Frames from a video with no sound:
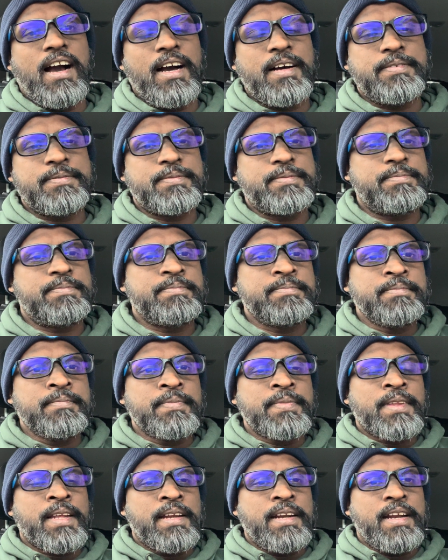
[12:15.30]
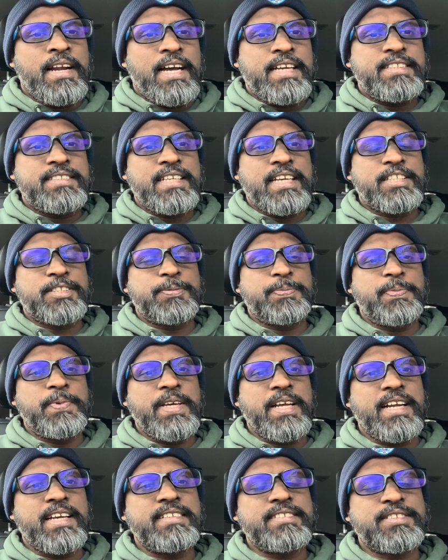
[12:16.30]
experience to how to
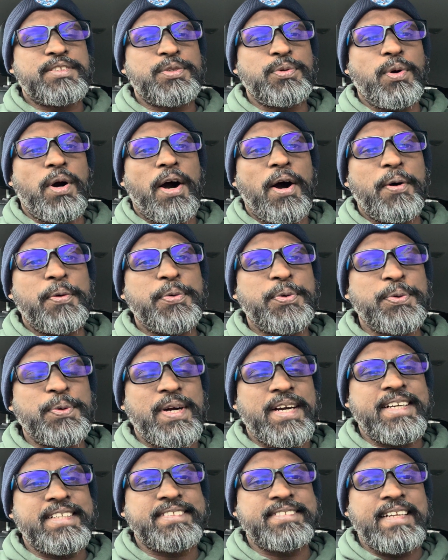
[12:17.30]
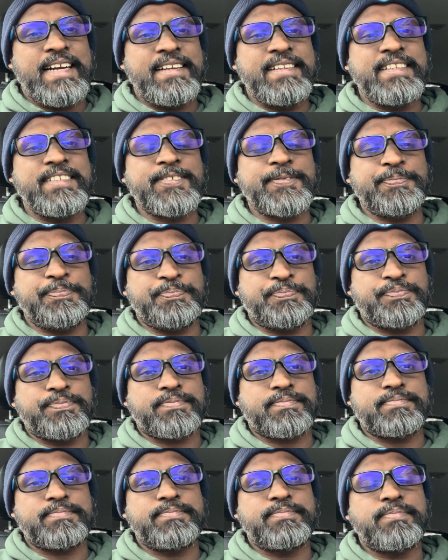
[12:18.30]
understand this big
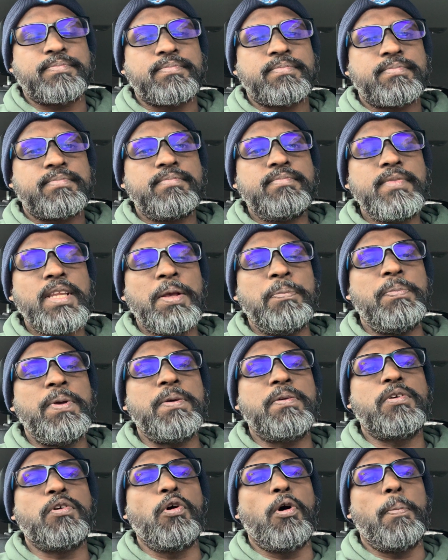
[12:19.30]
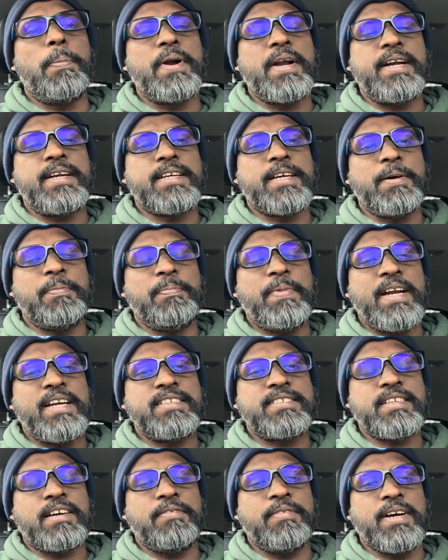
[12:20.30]
corporate companies are working
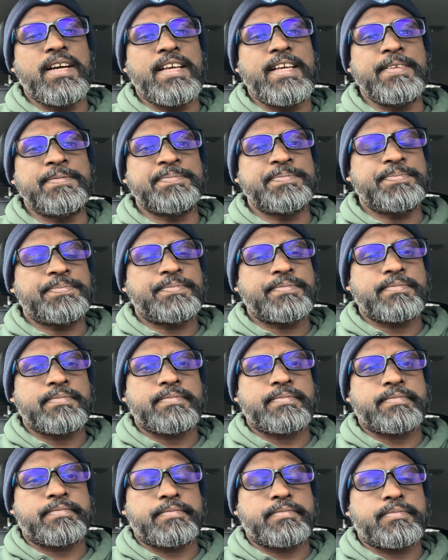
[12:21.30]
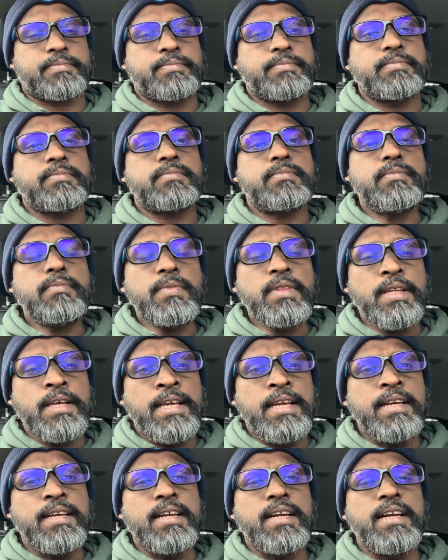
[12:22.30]
internally. And also they
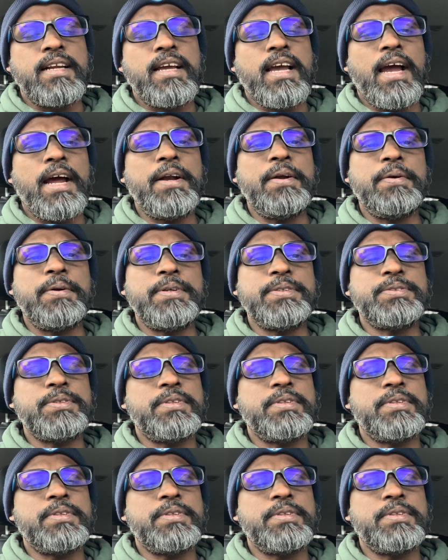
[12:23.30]
had events.